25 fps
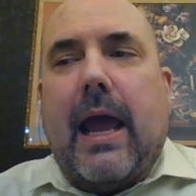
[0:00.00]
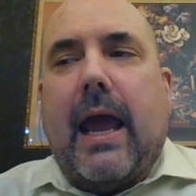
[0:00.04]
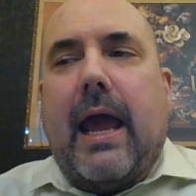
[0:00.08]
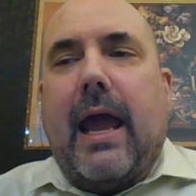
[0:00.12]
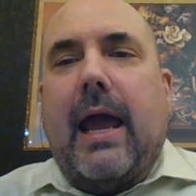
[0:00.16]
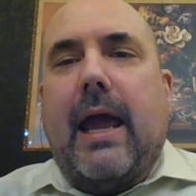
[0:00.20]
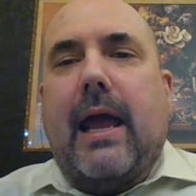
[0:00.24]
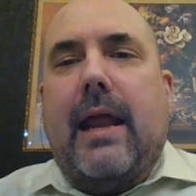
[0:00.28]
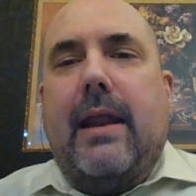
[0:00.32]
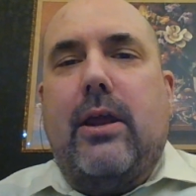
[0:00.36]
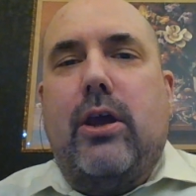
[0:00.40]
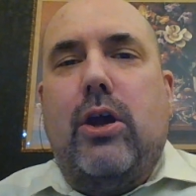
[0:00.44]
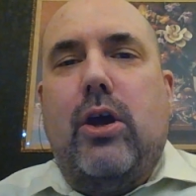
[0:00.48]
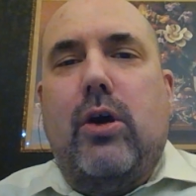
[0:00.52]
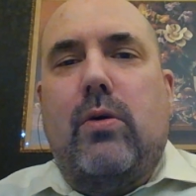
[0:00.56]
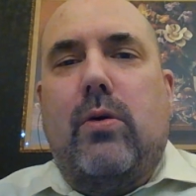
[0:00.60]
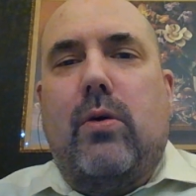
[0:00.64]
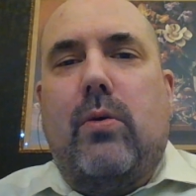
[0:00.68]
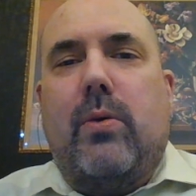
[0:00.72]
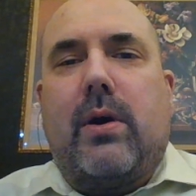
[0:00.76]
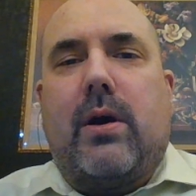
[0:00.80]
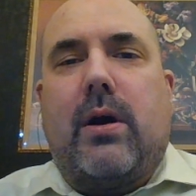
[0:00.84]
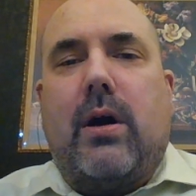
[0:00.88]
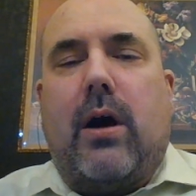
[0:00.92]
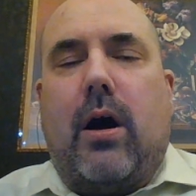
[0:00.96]
And you'll
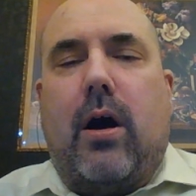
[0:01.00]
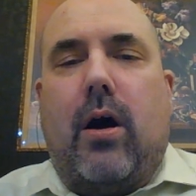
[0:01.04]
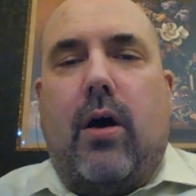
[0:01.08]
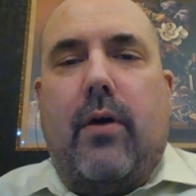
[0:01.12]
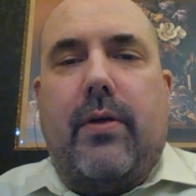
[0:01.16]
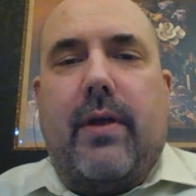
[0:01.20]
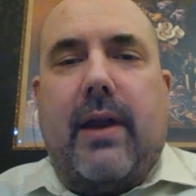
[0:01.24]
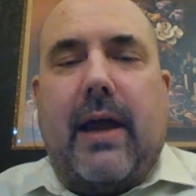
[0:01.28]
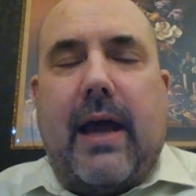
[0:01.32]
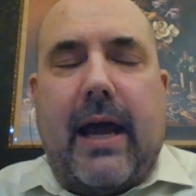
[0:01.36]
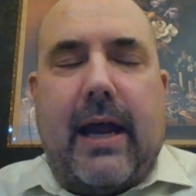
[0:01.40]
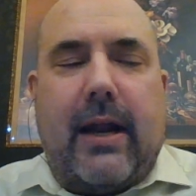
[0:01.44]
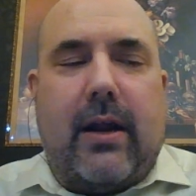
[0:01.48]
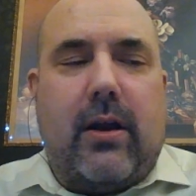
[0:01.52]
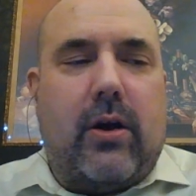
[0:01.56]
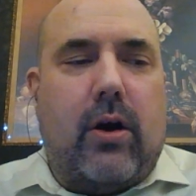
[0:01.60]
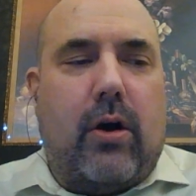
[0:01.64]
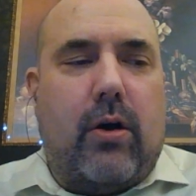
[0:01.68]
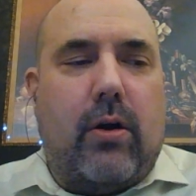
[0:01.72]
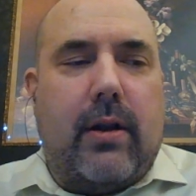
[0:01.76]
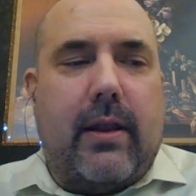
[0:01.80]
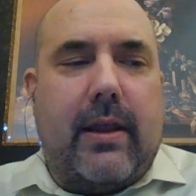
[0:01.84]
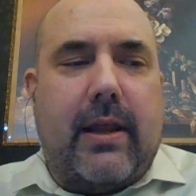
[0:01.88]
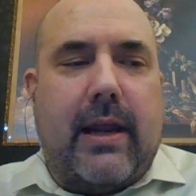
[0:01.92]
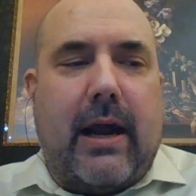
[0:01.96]
recall that
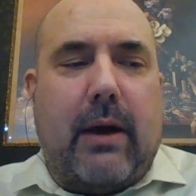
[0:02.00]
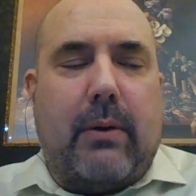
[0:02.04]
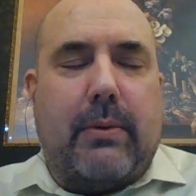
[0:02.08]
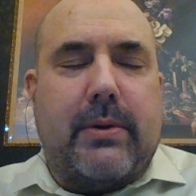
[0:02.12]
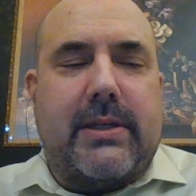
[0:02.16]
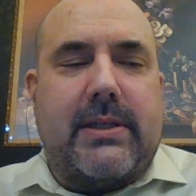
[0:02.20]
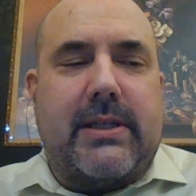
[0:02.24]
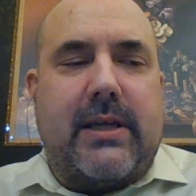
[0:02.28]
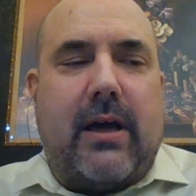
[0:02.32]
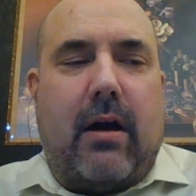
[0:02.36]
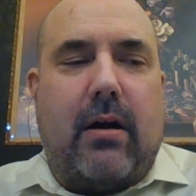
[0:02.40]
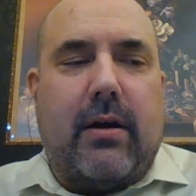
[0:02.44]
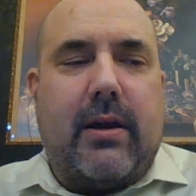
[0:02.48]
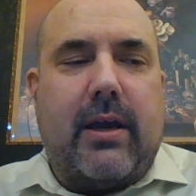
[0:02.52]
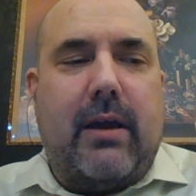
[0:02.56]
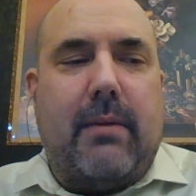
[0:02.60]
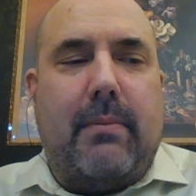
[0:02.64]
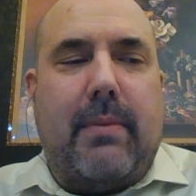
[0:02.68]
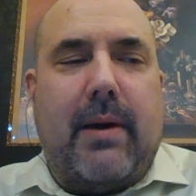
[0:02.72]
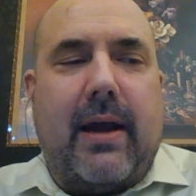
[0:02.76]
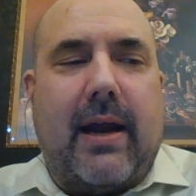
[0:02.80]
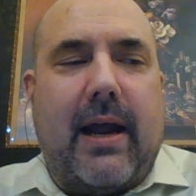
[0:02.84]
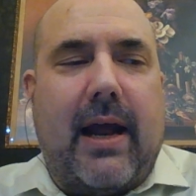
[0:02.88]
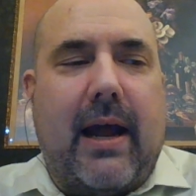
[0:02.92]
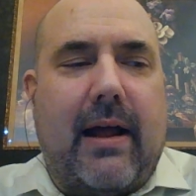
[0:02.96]
I was talking
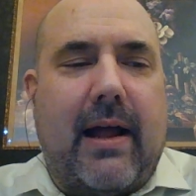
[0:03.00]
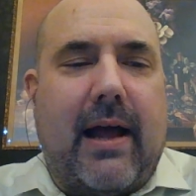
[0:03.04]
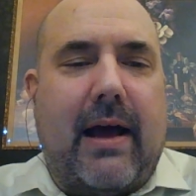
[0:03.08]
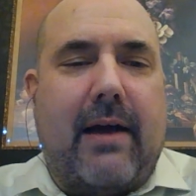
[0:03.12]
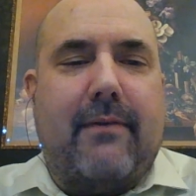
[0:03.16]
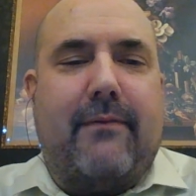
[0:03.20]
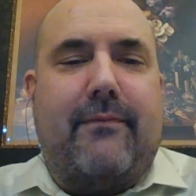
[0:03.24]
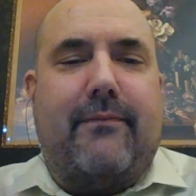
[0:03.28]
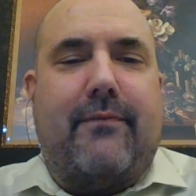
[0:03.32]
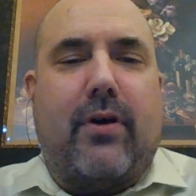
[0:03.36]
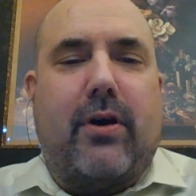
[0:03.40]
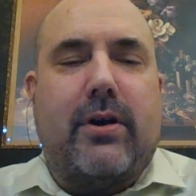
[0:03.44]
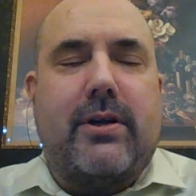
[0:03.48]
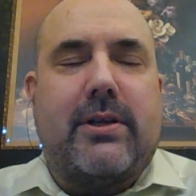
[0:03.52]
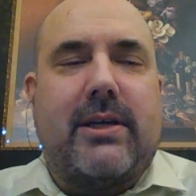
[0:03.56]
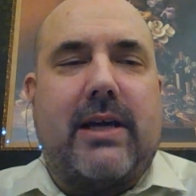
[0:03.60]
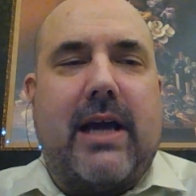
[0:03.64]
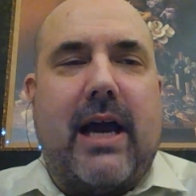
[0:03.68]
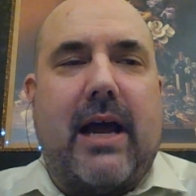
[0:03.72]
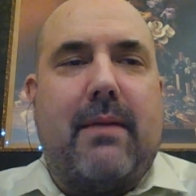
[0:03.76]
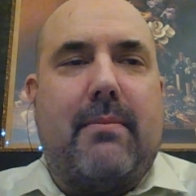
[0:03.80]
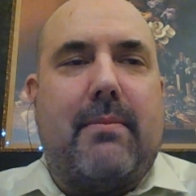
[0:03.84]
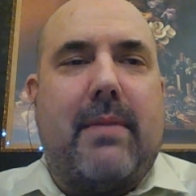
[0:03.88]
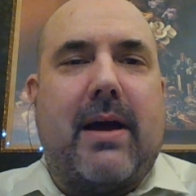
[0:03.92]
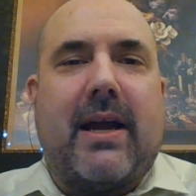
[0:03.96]
about how I'd first
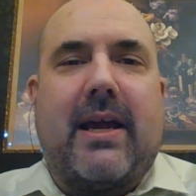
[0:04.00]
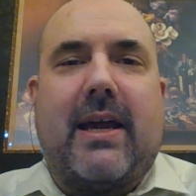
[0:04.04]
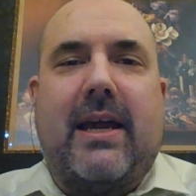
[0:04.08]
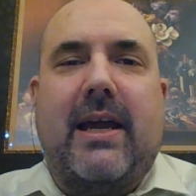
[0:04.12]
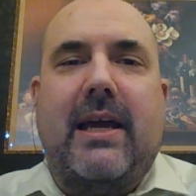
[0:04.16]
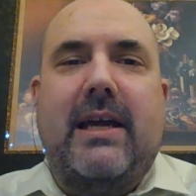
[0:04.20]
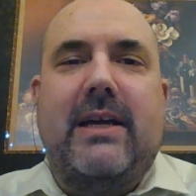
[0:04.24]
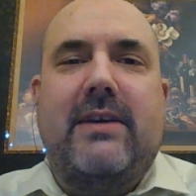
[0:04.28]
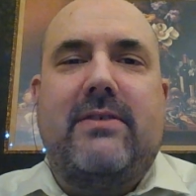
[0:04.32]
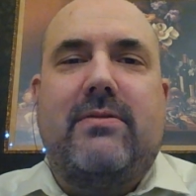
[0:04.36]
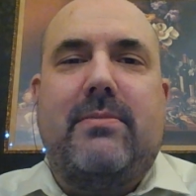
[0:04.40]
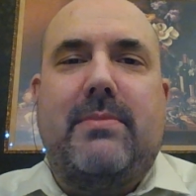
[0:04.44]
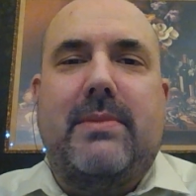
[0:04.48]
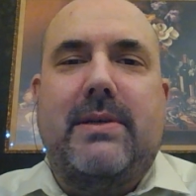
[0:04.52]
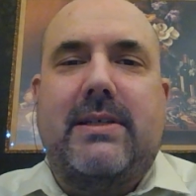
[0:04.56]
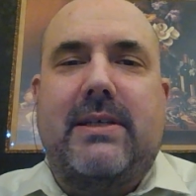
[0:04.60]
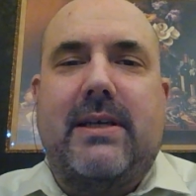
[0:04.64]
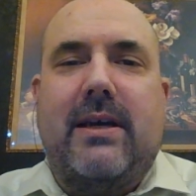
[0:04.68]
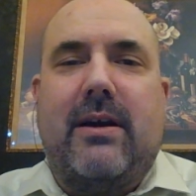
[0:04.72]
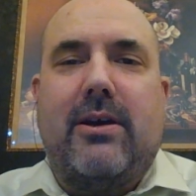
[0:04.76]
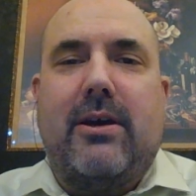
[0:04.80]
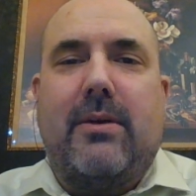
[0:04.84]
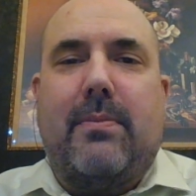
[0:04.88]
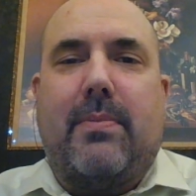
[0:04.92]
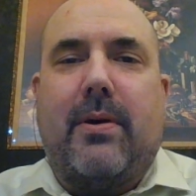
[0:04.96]
gotten my keys from
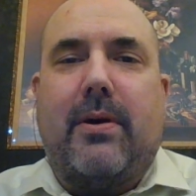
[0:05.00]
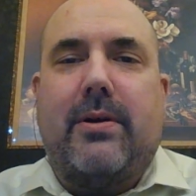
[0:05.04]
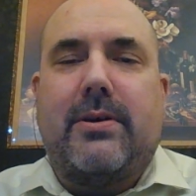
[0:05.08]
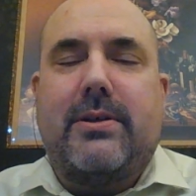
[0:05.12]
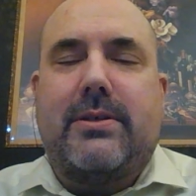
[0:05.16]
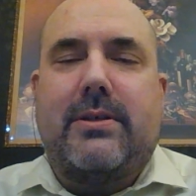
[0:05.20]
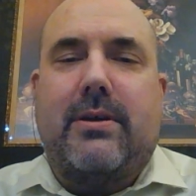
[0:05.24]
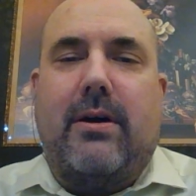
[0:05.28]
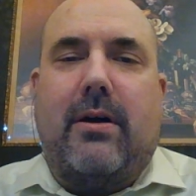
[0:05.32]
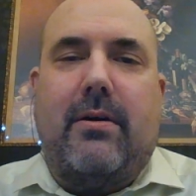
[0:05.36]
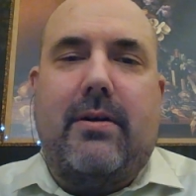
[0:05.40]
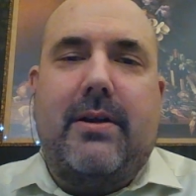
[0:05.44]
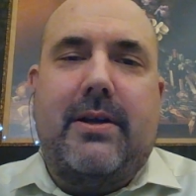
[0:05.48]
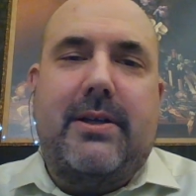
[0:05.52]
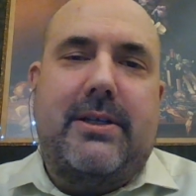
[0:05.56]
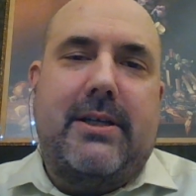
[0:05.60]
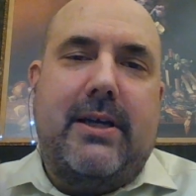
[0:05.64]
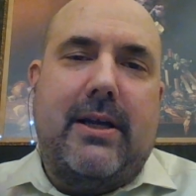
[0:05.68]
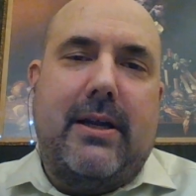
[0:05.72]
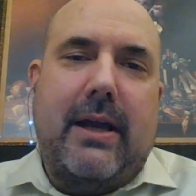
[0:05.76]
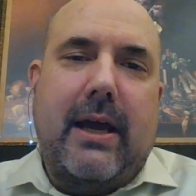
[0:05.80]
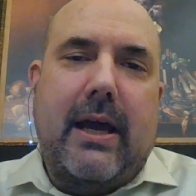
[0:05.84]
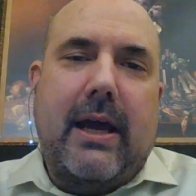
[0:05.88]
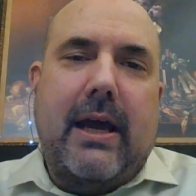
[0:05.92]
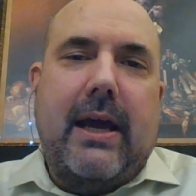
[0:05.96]
Azalea Pearlstone, and
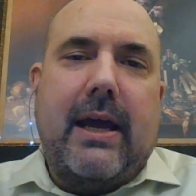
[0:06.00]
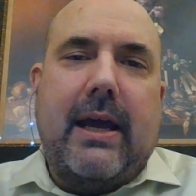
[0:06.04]
she'd